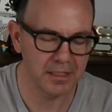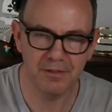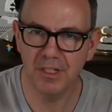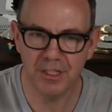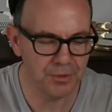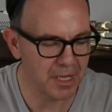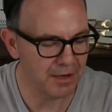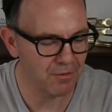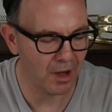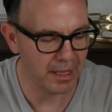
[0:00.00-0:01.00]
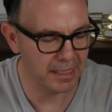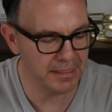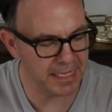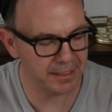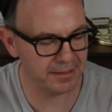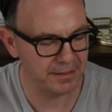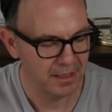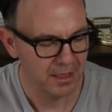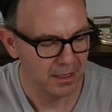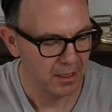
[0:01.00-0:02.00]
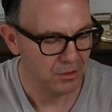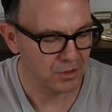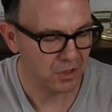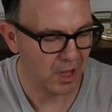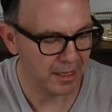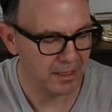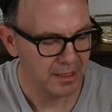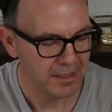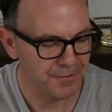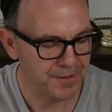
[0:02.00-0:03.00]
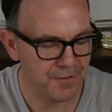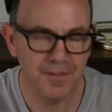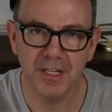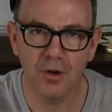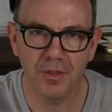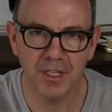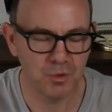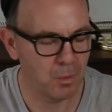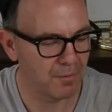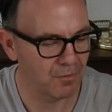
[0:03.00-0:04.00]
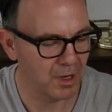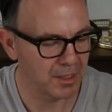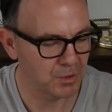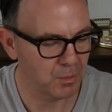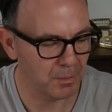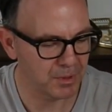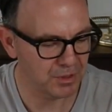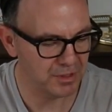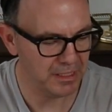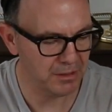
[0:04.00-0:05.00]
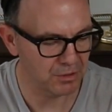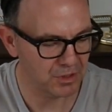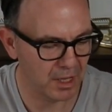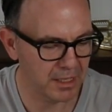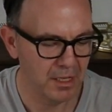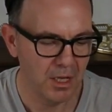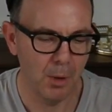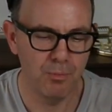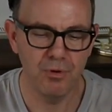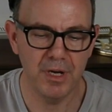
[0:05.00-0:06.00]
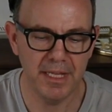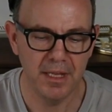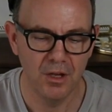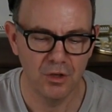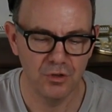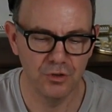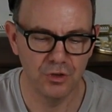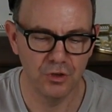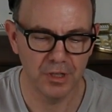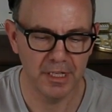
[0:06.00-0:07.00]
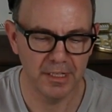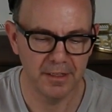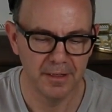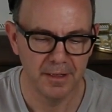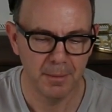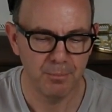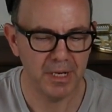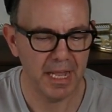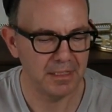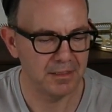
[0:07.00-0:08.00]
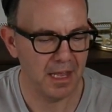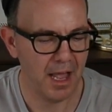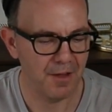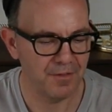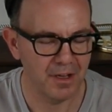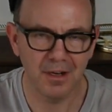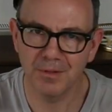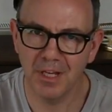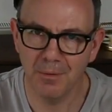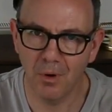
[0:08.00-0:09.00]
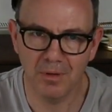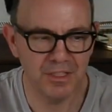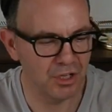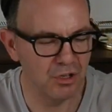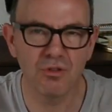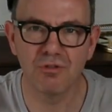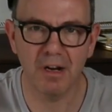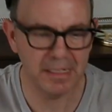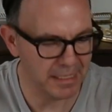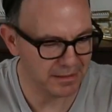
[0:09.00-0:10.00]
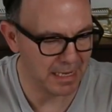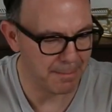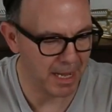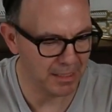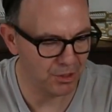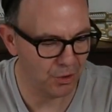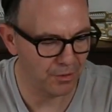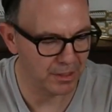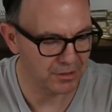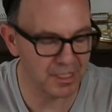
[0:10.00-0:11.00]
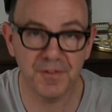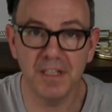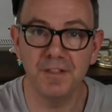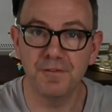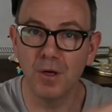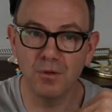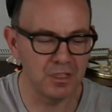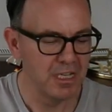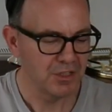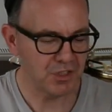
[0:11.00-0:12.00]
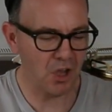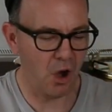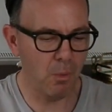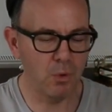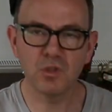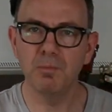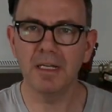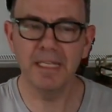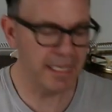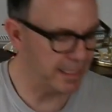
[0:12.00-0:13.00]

they really do get it right. And this looks like they've definitely got this one right as well, because he looks like a pretty good looking Brickheadz to have. And I'll tell you what, it's going to look great next to that Mandalorian. Because let's face it folks, Star Wars, Monkey